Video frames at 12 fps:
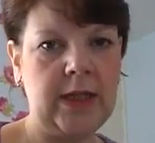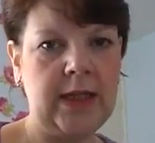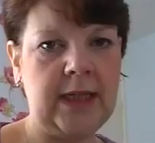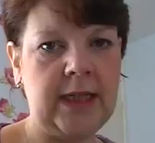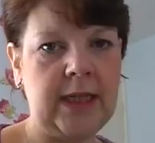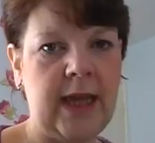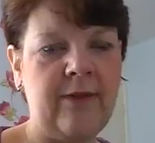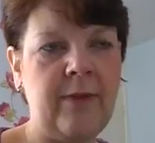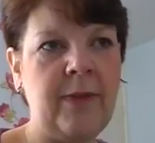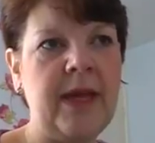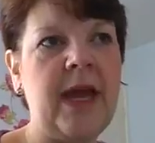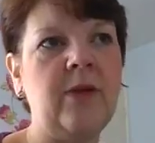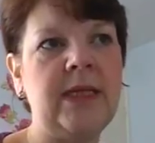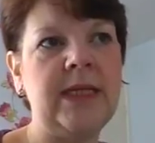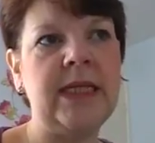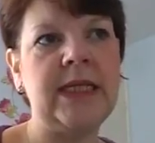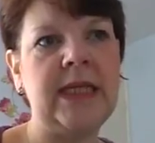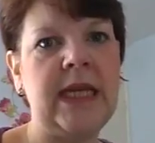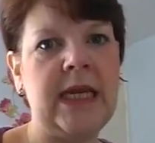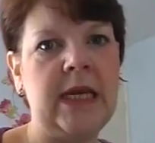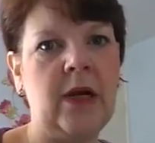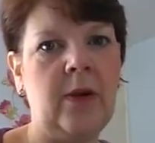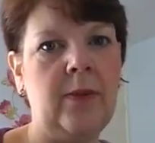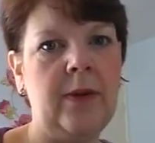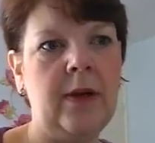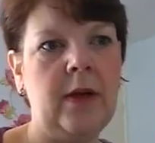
and everybody else's is knitting up.